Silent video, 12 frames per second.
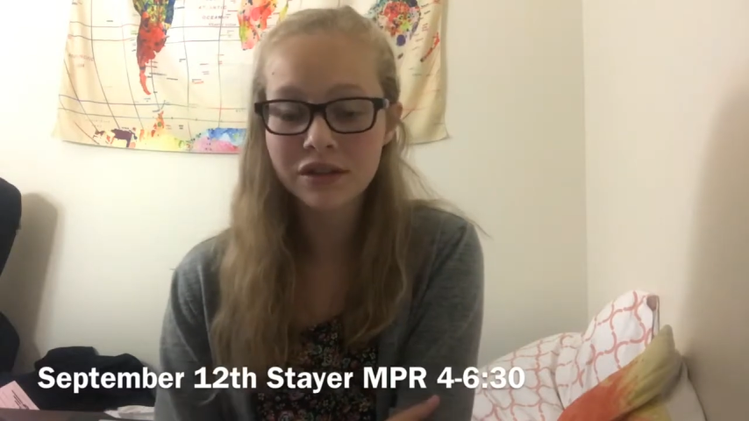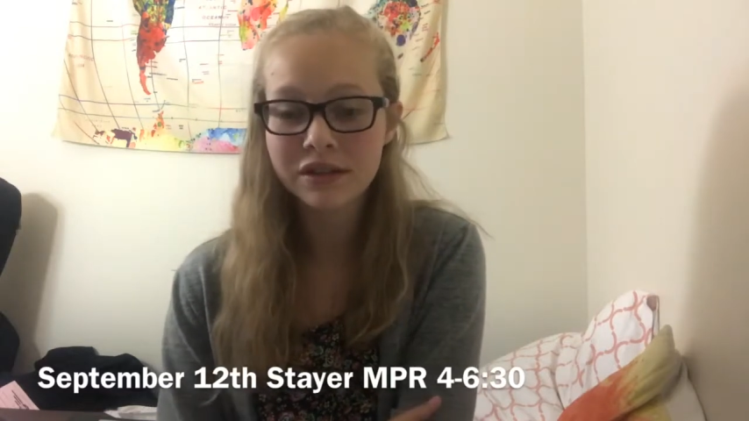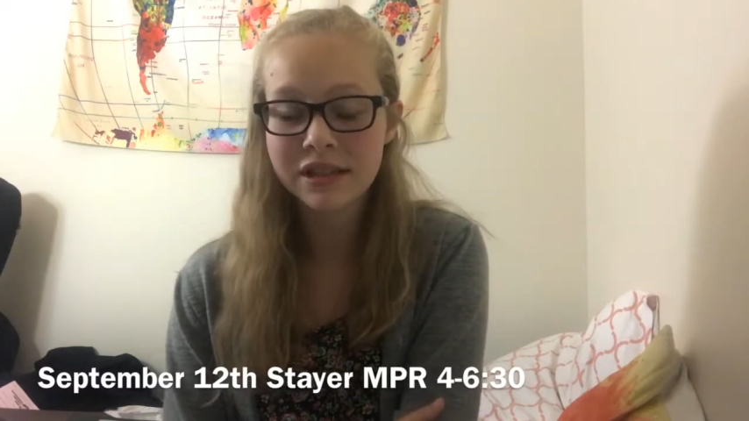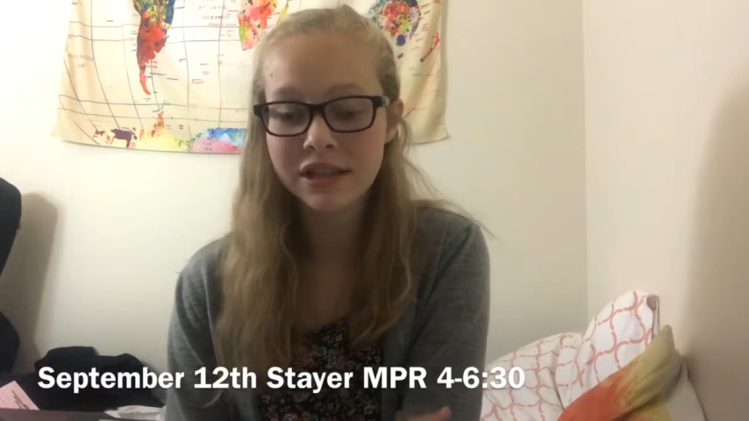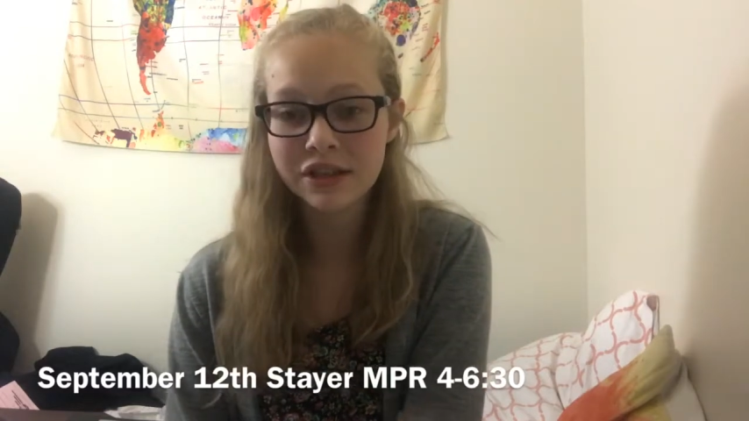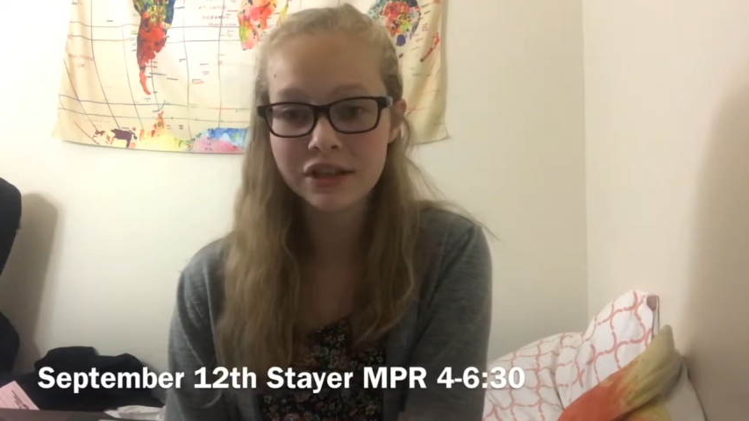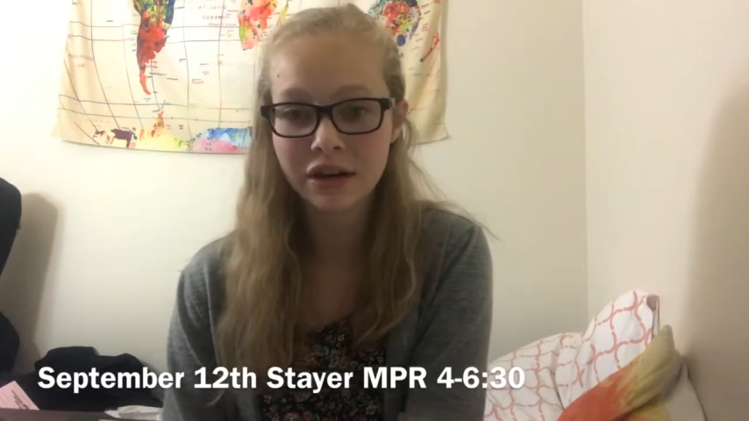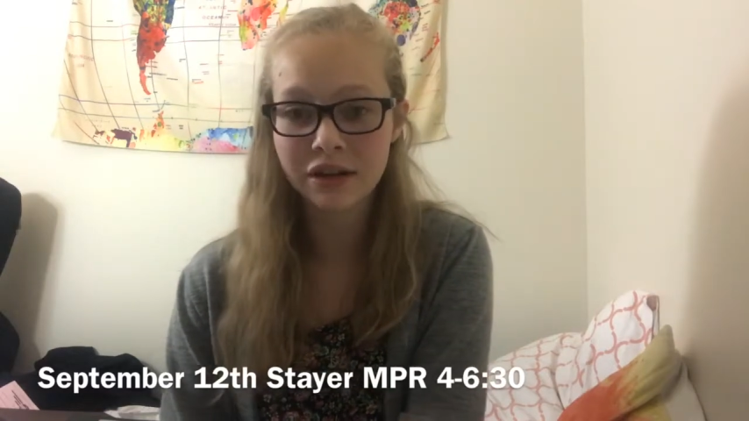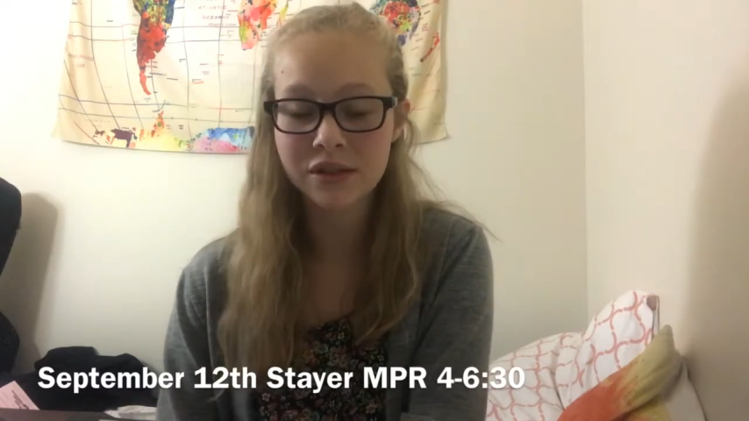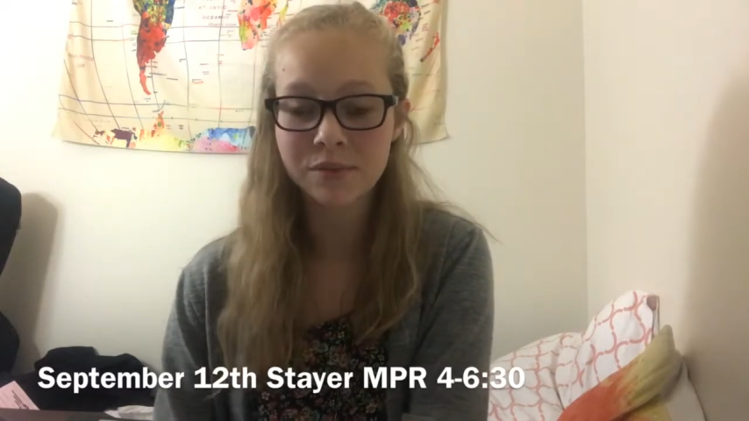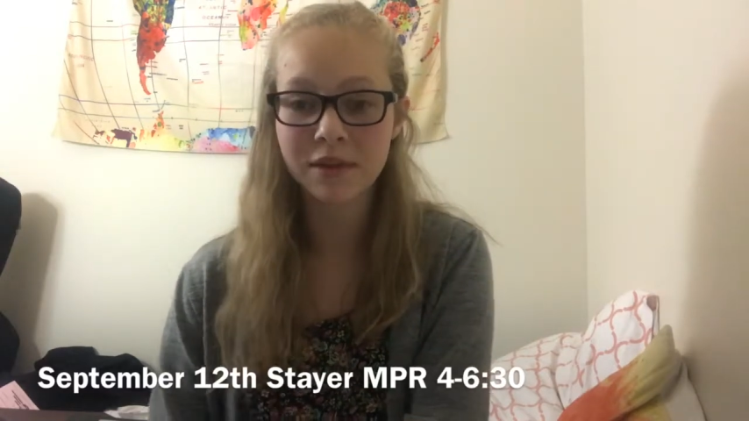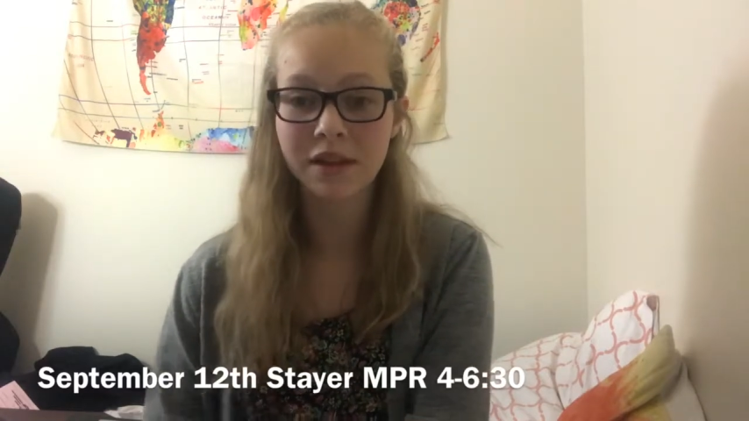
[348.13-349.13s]

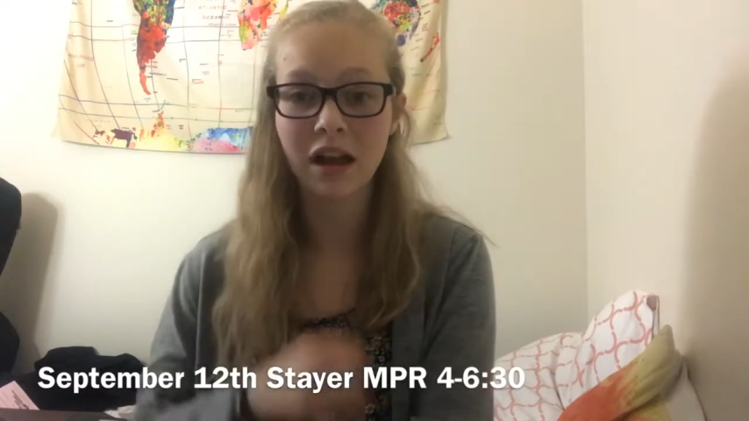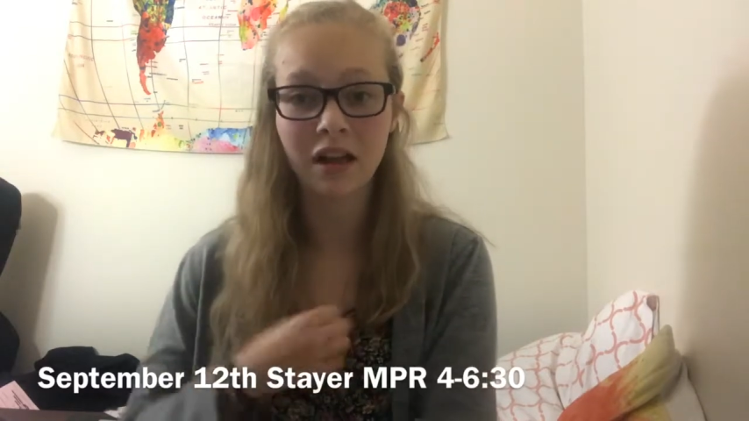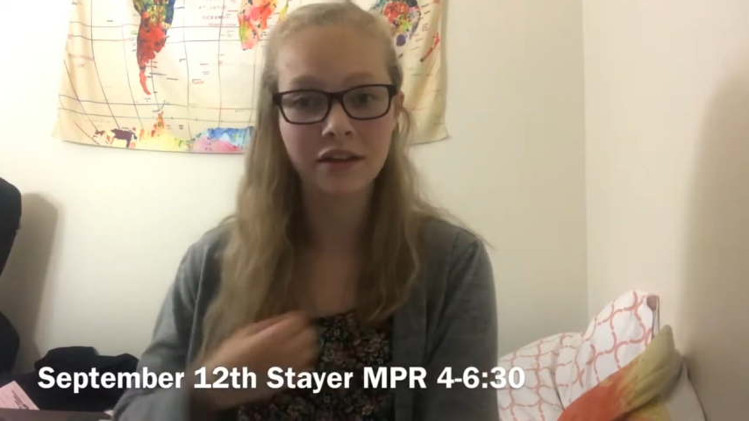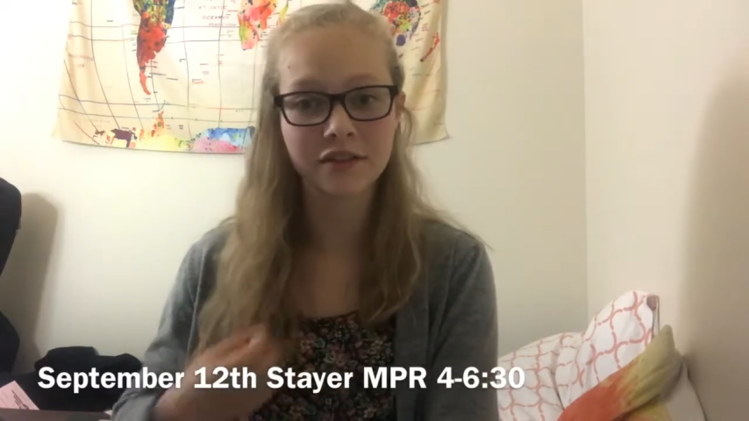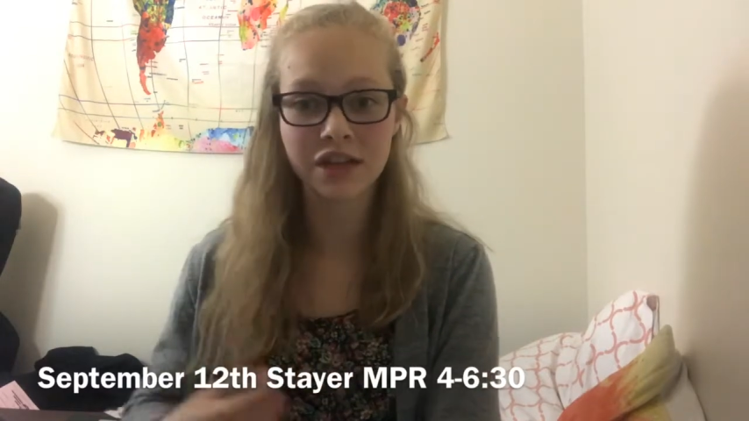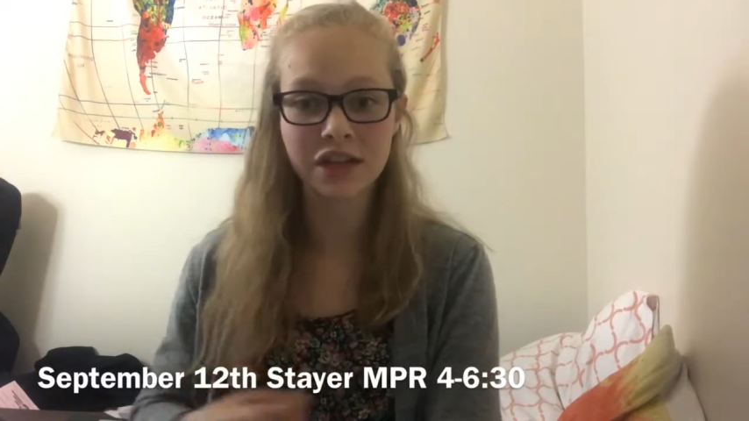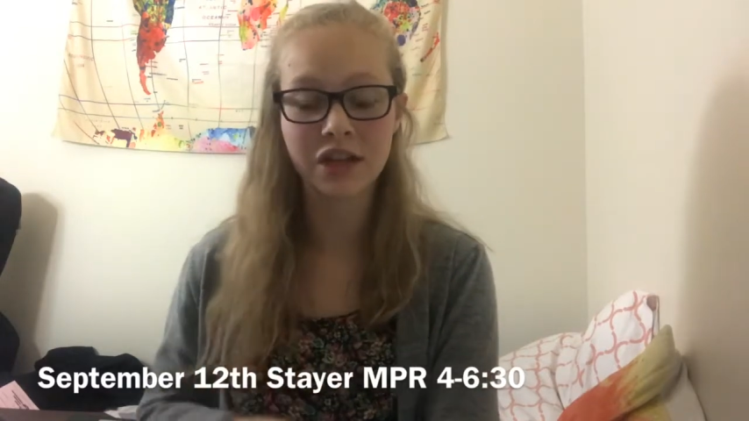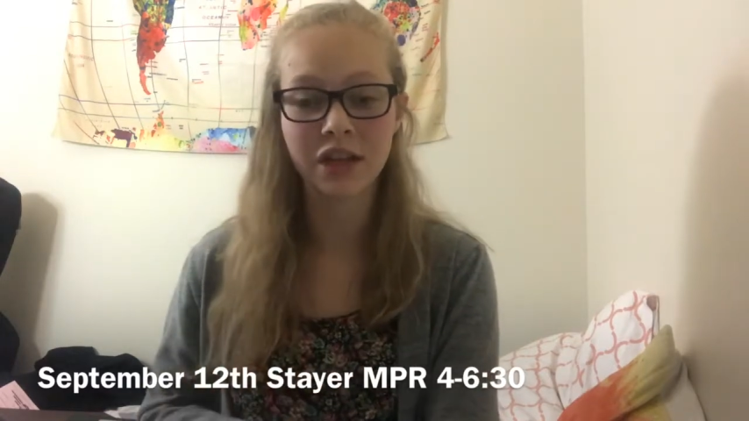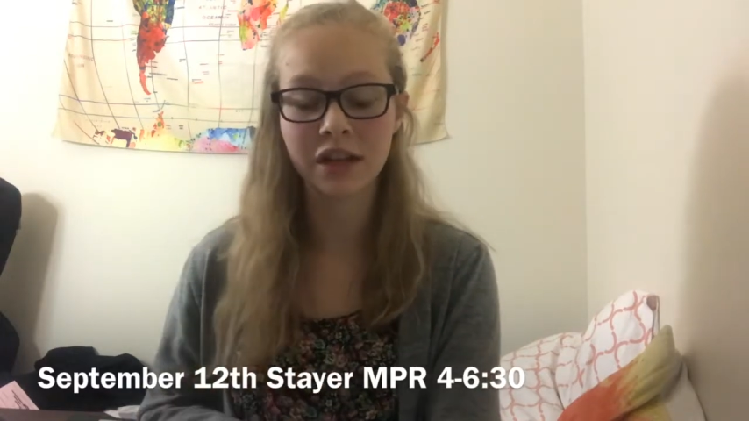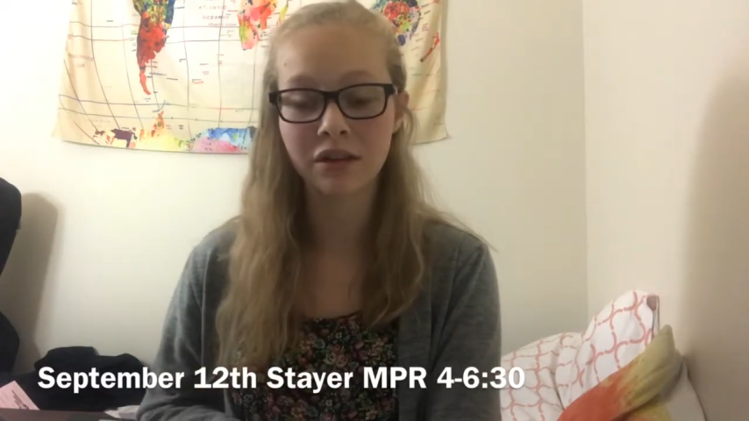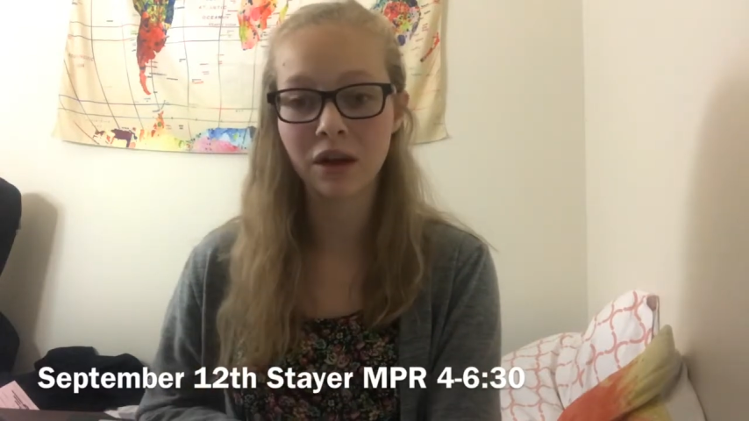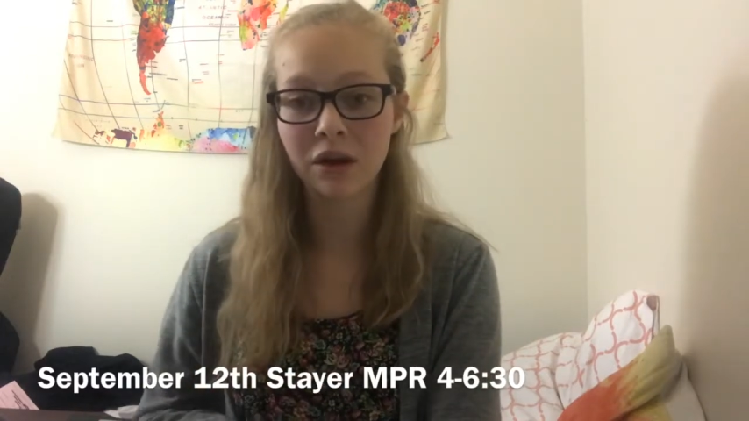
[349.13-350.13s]
t-shirts with the Color of
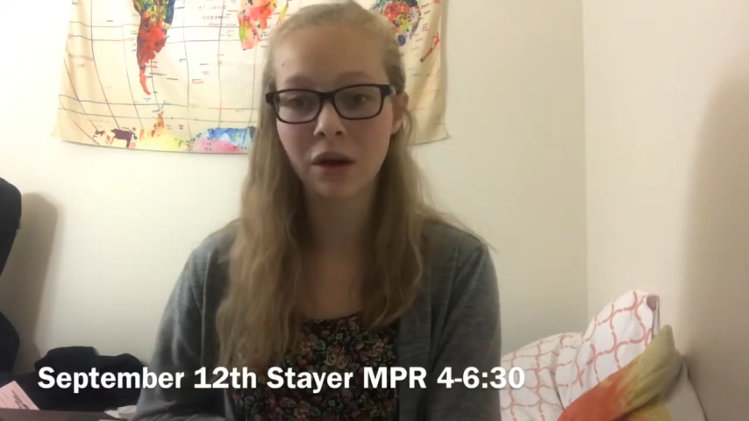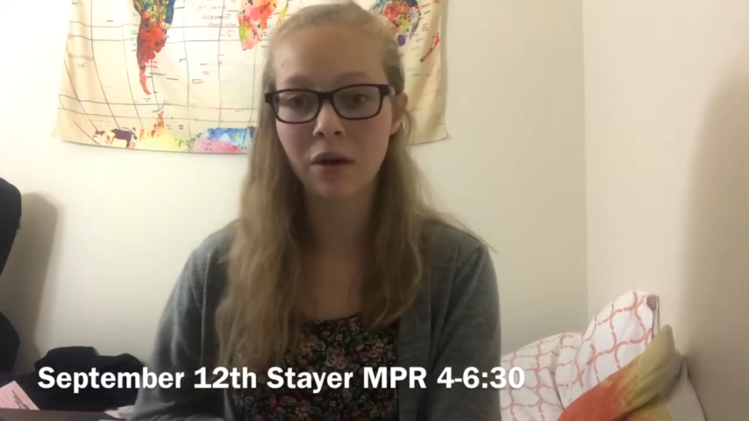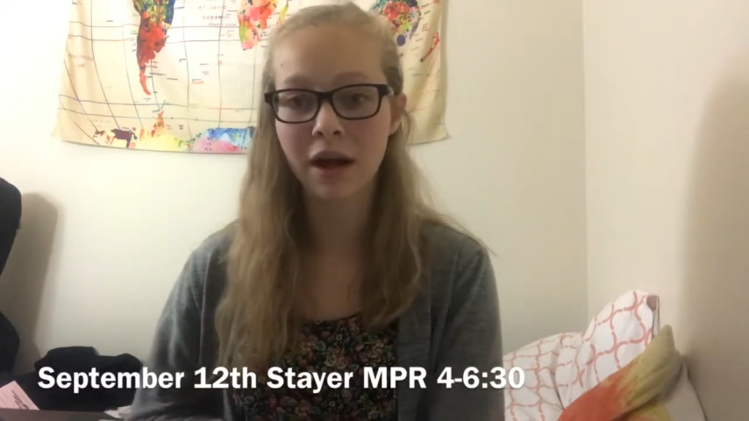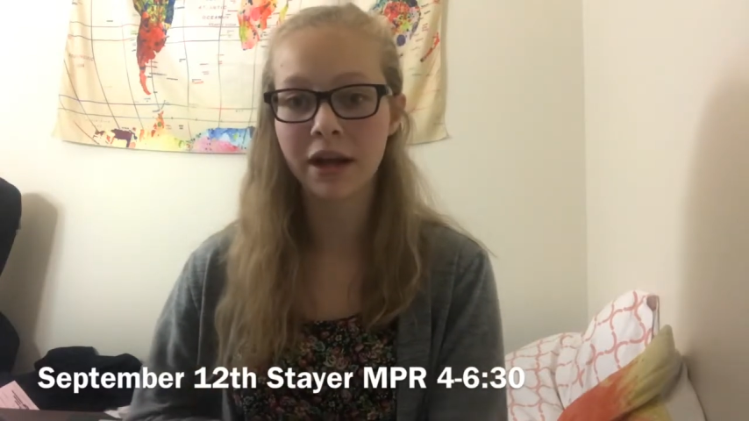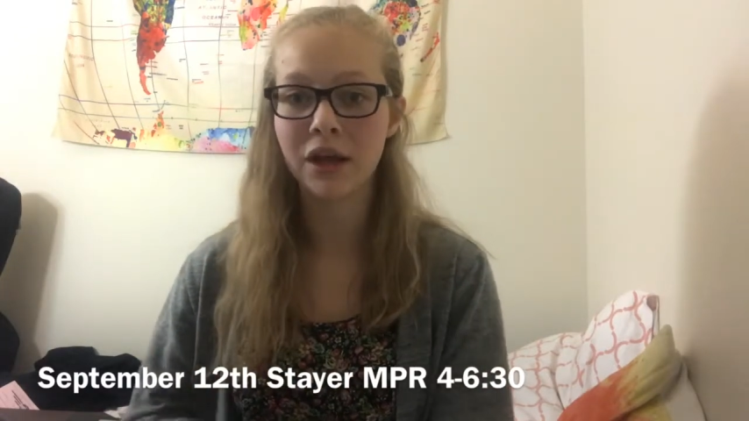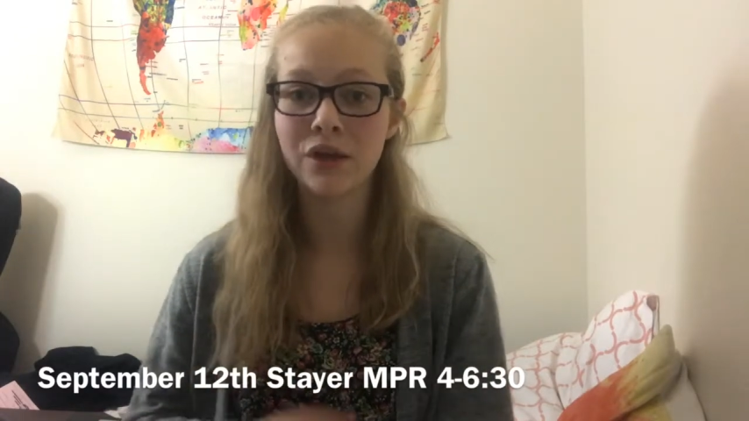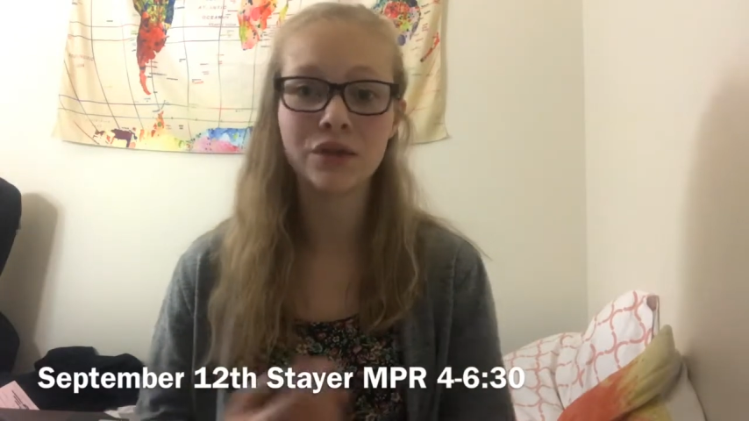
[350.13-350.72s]
Teaching logo on it